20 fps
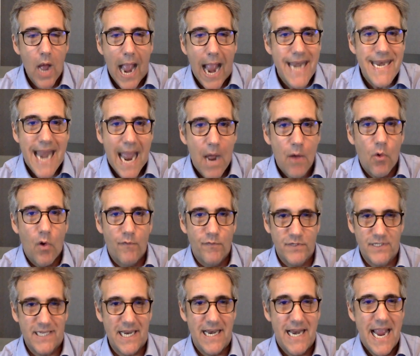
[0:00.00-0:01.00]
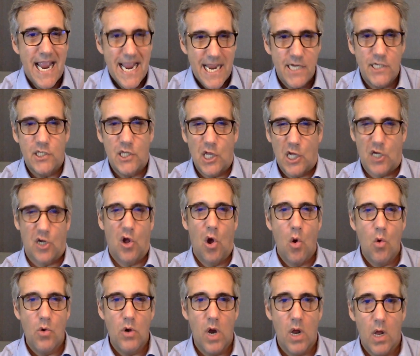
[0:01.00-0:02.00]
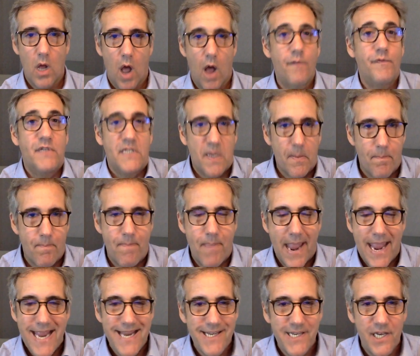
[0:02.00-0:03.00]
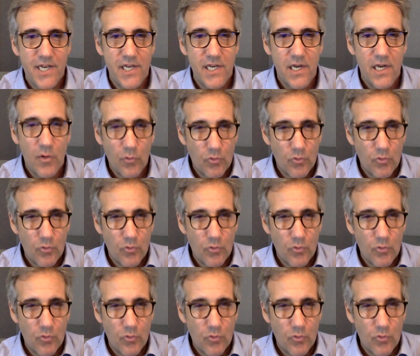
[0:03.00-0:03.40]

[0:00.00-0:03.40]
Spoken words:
And now all of a sudden, he's the GOAT of debates?